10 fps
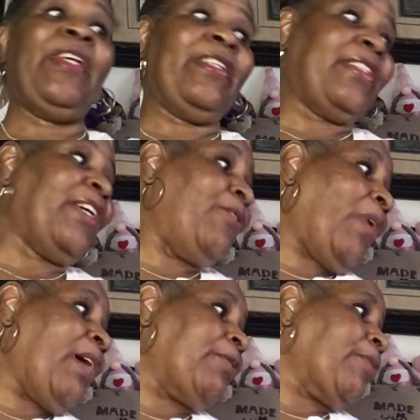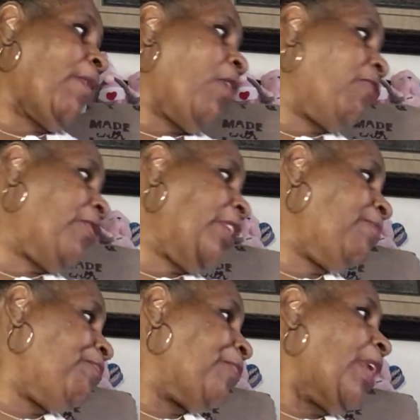Yes, I do. I have small feet.
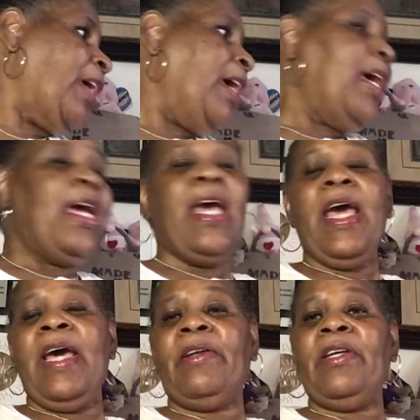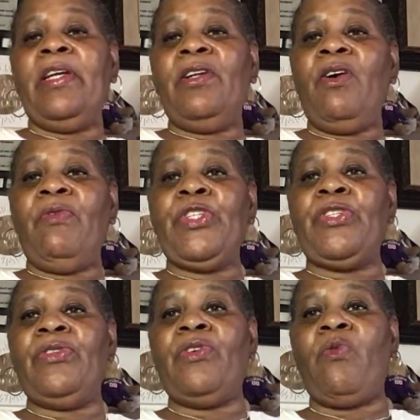And getting over
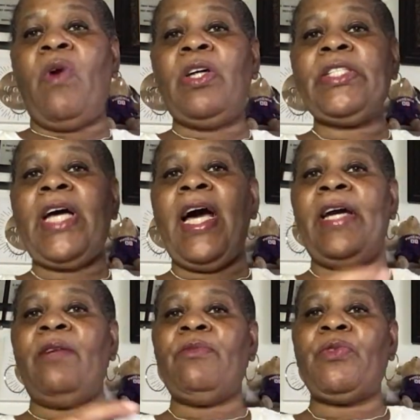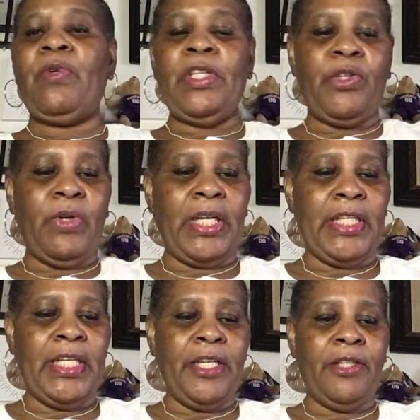to the Ross items really
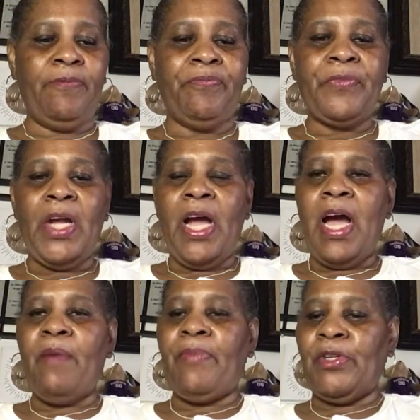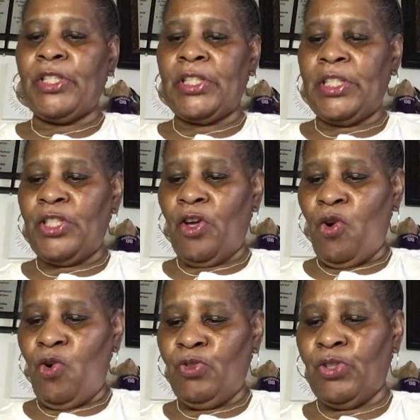quickly here. I purchased these
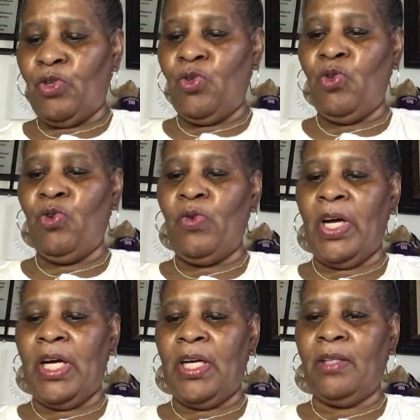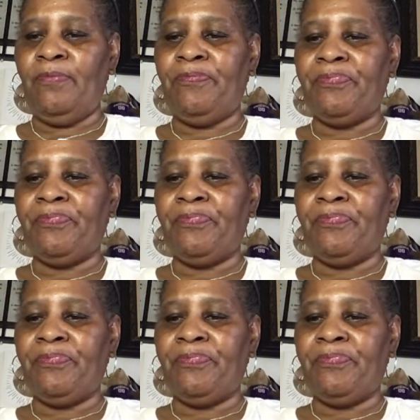old school uh,